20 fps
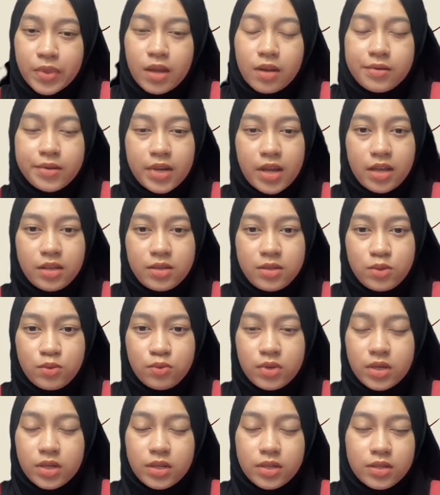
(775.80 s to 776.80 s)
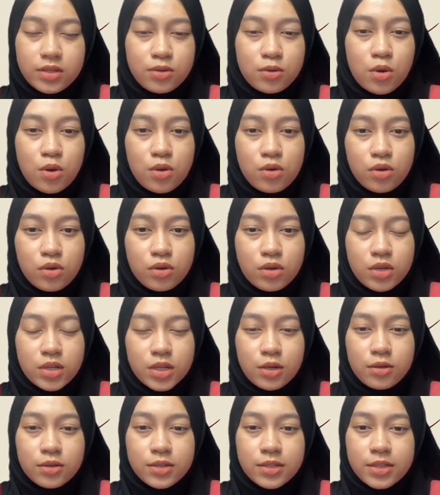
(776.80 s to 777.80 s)
Next, word is no longer
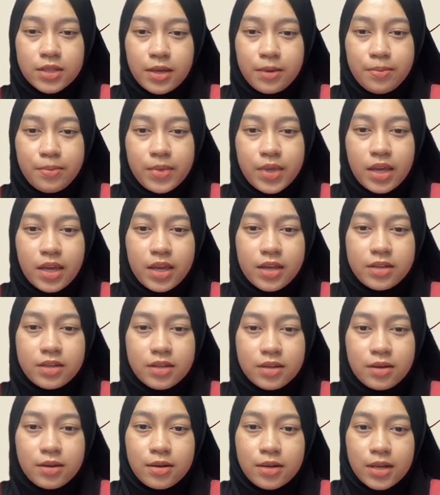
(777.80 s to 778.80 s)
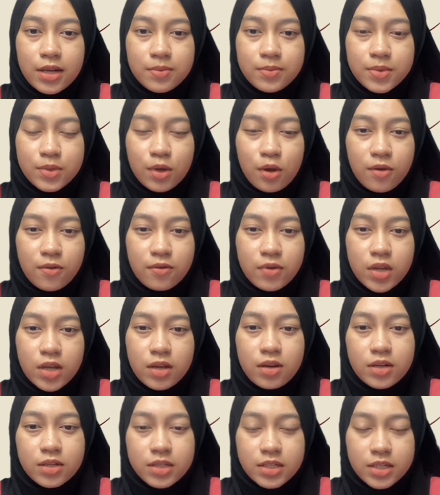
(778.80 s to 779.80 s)
contempt and the collapse of
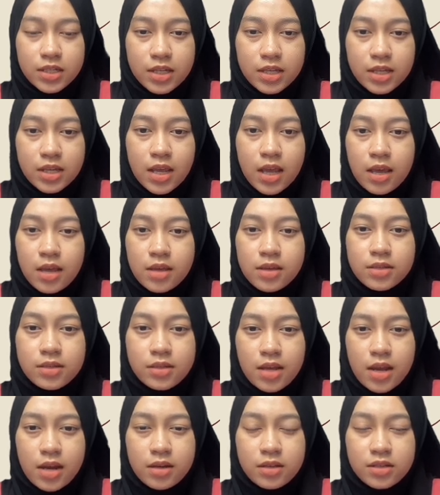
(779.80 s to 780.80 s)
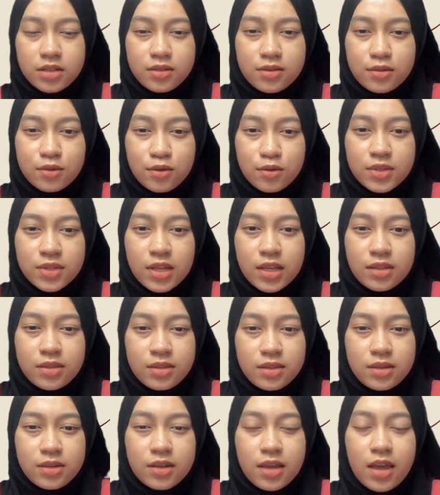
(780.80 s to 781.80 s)
hierarchy. There is no
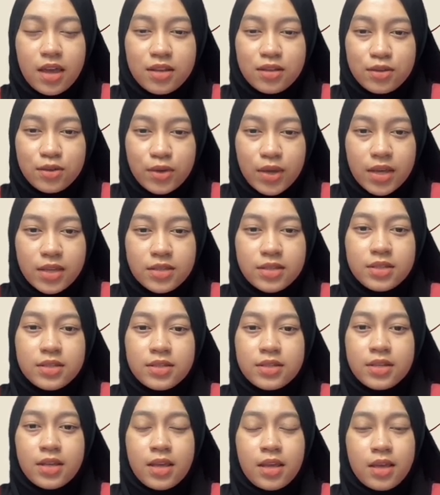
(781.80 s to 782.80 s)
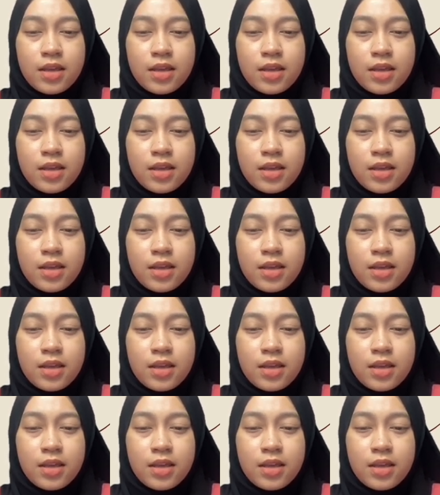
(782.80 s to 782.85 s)
center and no edges.